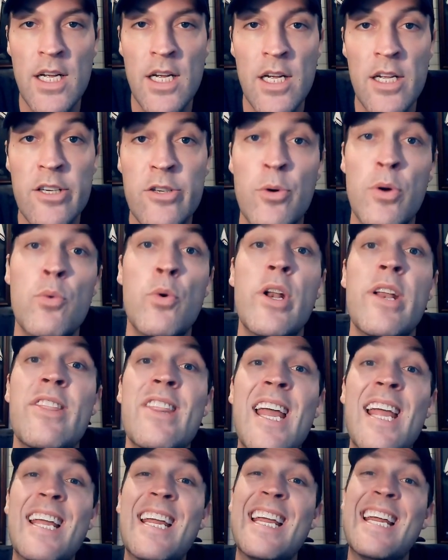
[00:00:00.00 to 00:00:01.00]
So we want to
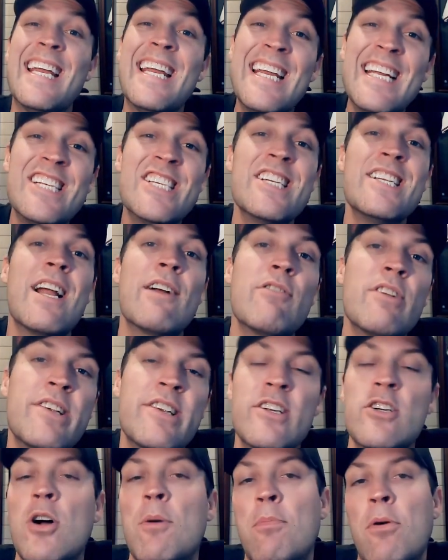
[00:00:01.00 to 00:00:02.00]
thank each and every
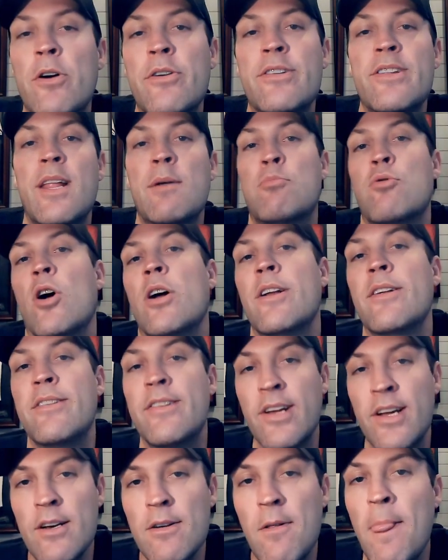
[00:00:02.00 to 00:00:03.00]
single person that brought us
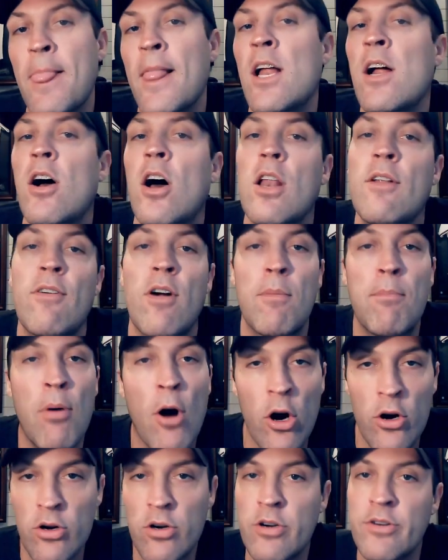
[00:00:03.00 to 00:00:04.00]
in, all of our
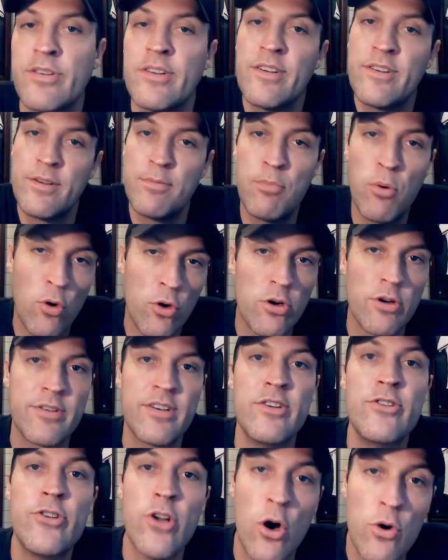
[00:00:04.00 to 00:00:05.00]
partners and supporters
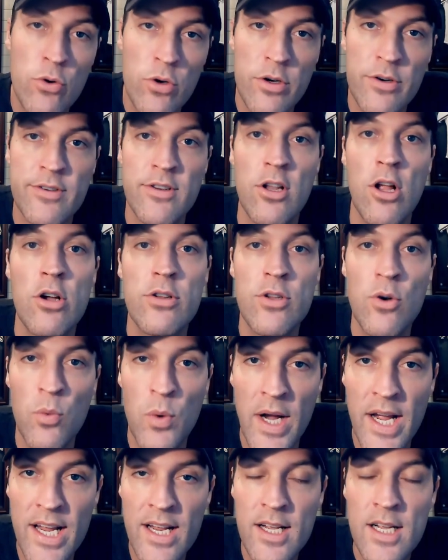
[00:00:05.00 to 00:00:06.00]
and donors along the
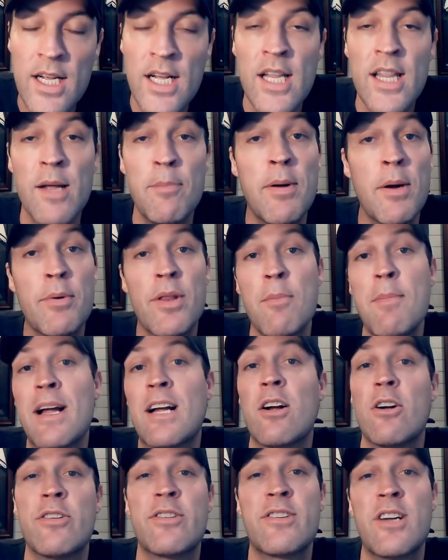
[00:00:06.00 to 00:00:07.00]
way, the people that
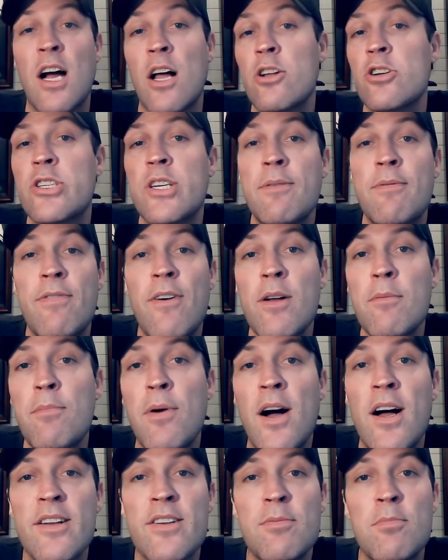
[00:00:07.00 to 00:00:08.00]
make our scholarship fund
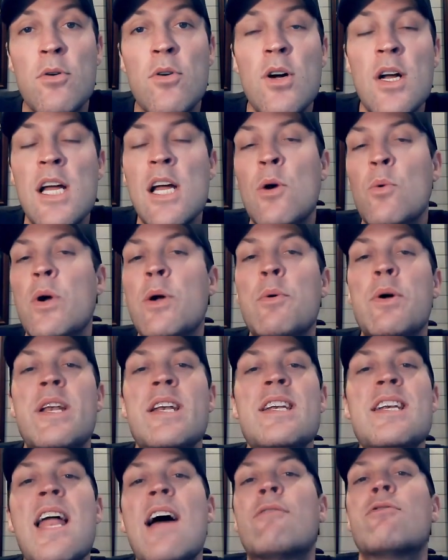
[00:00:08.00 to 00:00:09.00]
possible. We would
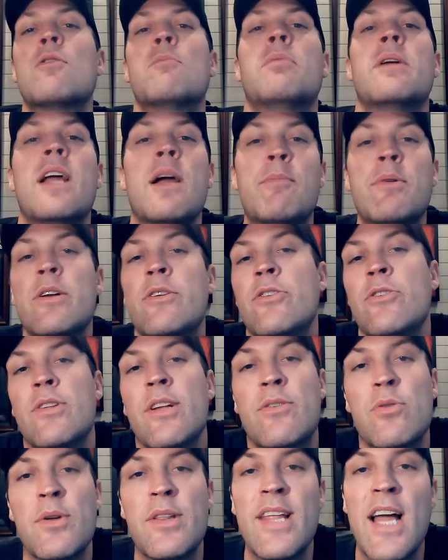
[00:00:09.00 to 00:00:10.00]
never be able to do
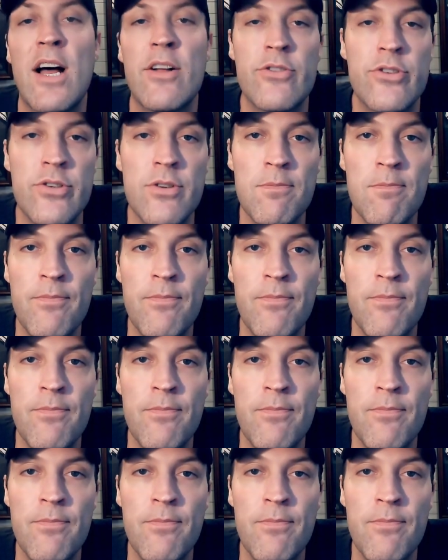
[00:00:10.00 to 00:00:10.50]
this without you.